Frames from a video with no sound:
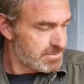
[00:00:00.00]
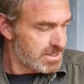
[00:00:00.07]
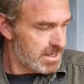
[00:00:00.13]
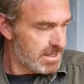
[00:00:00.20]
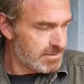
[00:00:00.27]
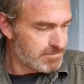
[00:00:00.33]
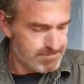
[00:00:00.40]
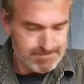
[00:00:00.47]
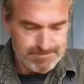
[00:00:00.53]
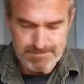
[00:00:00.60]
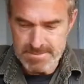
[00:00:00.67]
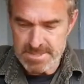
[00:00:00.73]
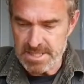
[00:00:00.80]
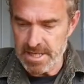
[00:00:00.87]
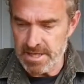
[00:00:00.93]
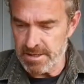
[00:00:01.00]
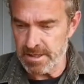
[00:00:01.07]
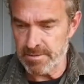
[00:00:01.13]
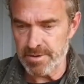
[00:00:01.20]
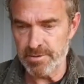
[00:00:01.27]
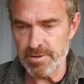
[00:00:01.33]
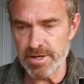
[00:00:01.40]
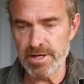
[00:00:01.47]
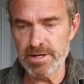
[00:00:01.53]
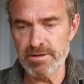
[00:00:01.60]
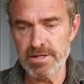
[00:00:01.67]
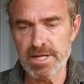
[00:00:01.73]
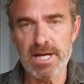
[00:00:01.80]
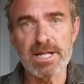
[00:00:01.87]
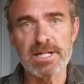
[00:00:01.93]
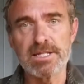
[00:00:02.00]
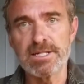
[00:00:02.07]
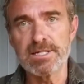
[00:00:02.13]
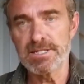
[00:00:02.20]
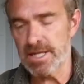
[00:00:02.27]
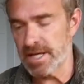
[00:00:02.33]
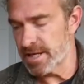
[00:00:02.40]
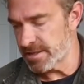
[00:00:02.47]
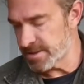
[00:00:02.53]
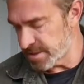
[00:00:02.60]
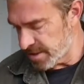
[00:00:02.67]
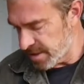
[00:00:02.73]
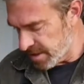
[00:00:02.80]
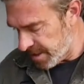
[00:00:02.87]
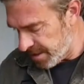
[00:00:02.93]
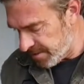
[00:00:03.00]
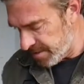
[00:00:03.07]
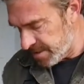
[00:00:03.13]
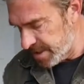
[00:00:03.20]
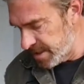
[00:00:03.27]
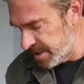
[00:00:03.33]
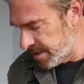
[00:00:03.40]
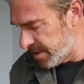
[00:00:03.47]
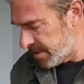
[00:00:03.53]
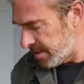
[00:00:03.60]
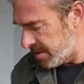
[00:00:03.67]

yeah, today I'm going to be working on cutting these down to the length I need